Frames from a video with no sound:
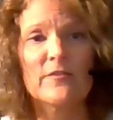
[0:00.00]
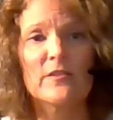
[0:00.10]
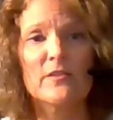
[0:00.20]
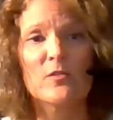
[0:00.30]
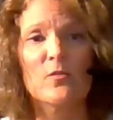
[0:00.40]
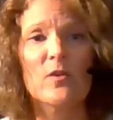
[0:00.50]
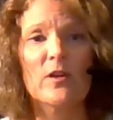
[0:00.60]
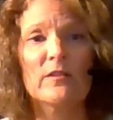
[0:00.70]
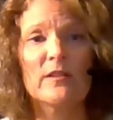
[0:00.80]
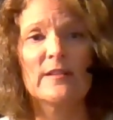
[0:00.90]
This is the
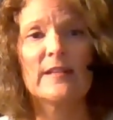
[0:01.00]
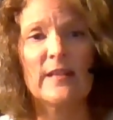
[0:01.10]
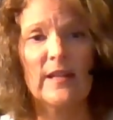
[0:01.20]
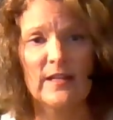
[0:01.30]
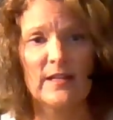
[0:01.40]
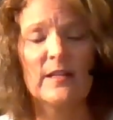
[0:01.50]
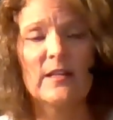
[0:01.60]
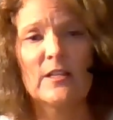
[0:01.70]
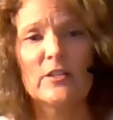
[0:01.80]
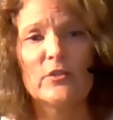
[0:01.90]
work that I
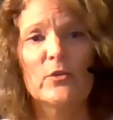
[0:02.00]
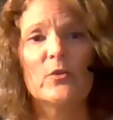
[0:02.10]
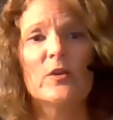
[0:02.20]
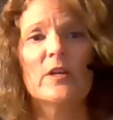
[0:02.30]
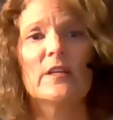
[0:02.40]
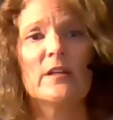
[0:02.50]
do